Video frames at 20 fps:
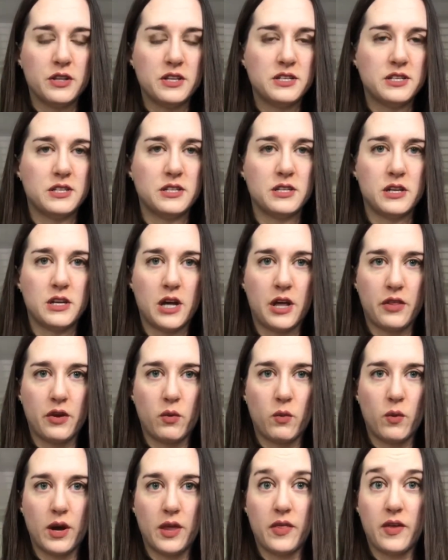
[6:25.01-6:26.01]
This is another
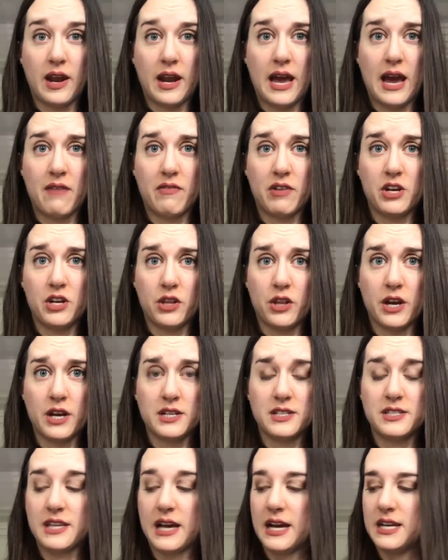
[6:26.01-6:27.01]
one that I have a
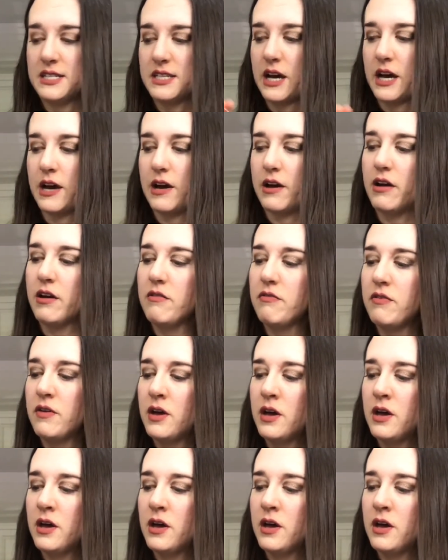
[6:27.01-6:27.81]
deluxe size of.